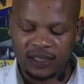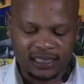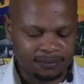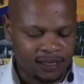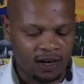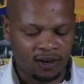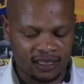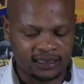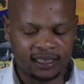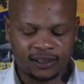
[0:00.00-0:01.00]
Could this be
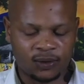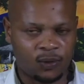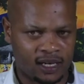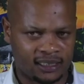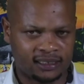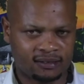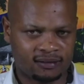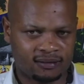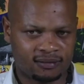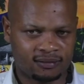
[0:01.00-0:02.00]
a coincidence or what?
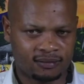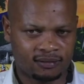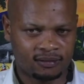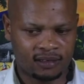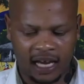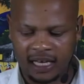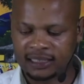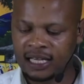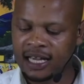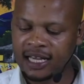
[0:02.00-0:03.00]

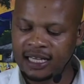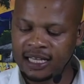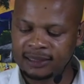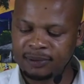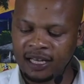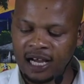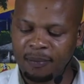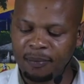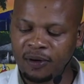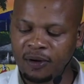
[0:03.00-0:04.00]
And it has
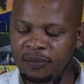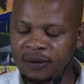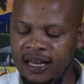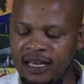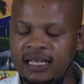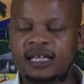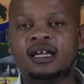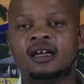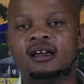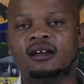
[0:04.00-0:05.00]
been
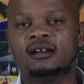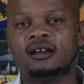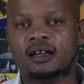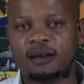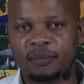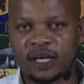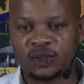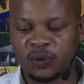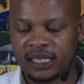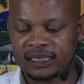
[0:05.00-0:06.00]
appropriately
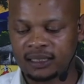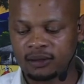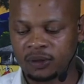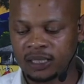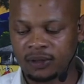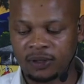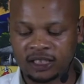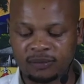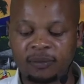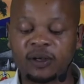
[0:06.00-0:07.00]
punctuated with
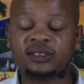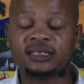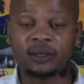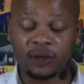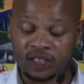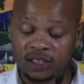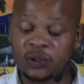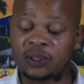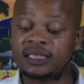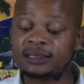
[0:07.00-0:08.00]
that question mark because it's a
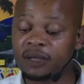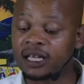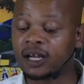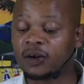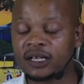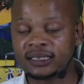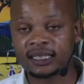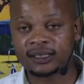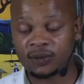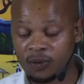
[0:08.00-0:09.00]
question. Could this be a
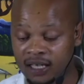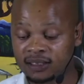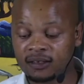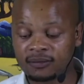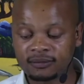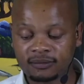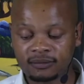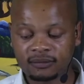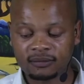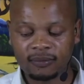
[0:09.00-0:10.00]
coincidence or what?
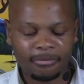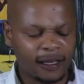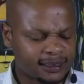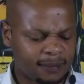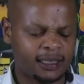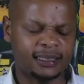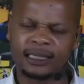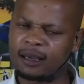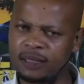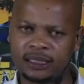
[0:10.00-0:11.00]

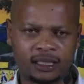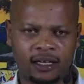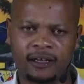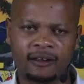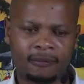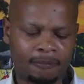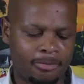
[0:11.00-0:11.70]
Something is amiss here.